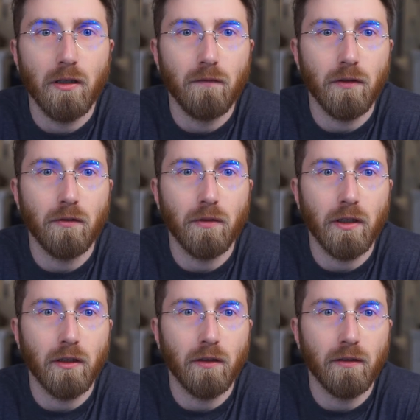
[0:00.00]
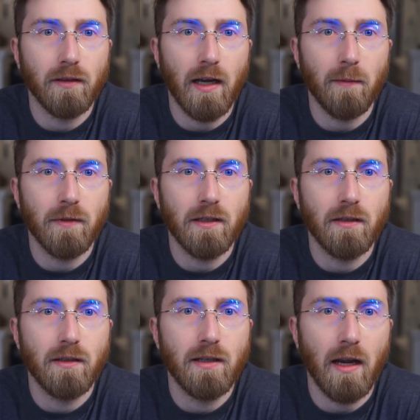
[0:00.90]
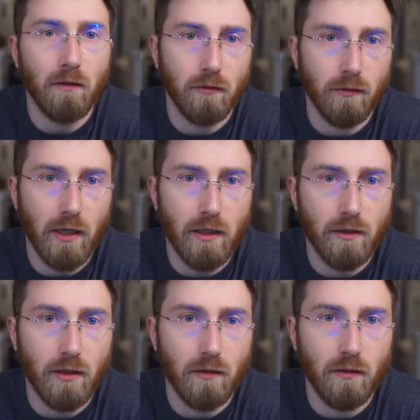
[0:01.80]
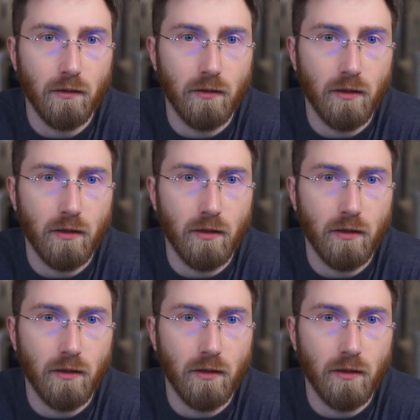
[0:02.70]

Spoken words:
If you're doing top-down creation.